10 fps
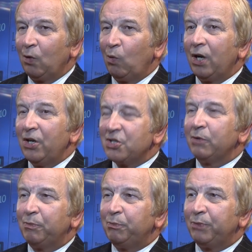Well,
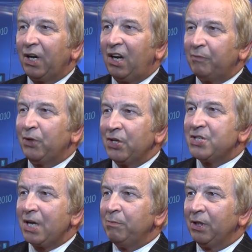initially I put in
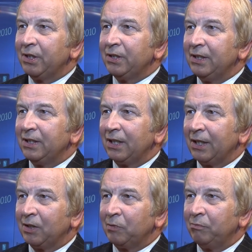10 million,
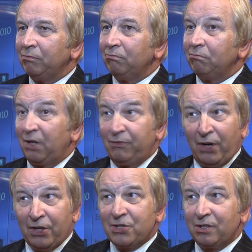but in
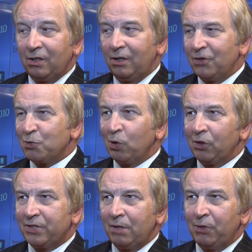fairness, in this
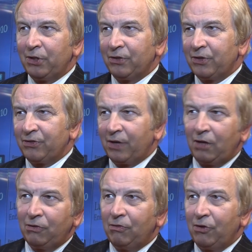world, 10 million doesn't
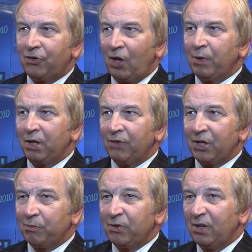get you so many
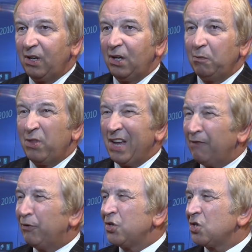investments. But the
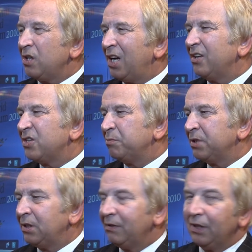average is likely to
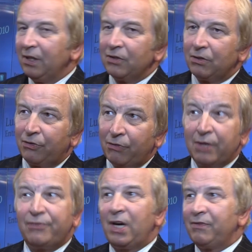be sort of 300,000
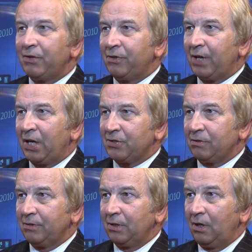to
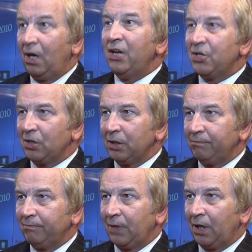500,000 initially.
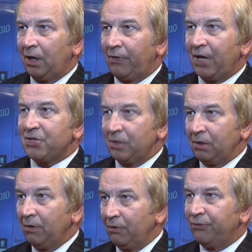That's
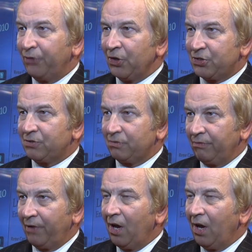the first